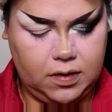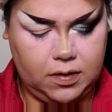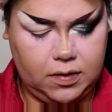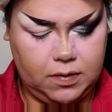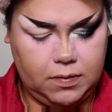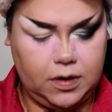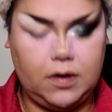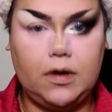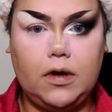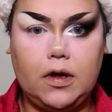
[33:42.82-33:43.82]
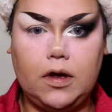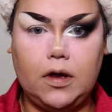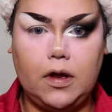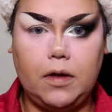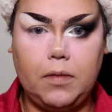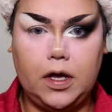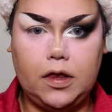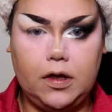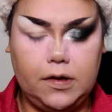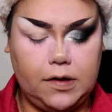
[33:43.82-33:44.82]
Oh my god, they
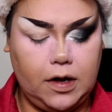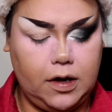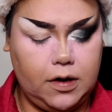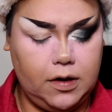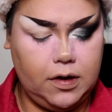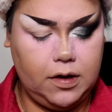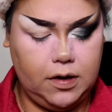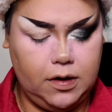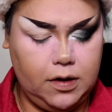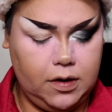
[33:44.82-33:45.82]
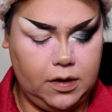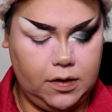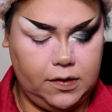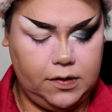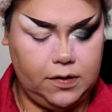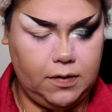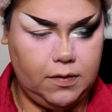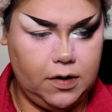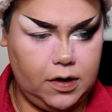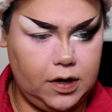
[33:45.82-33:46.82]
make these like
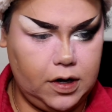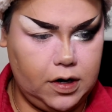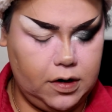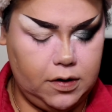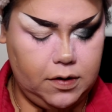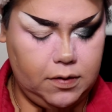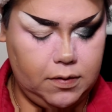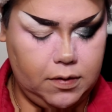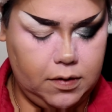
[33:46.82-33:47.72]
so hard to get into.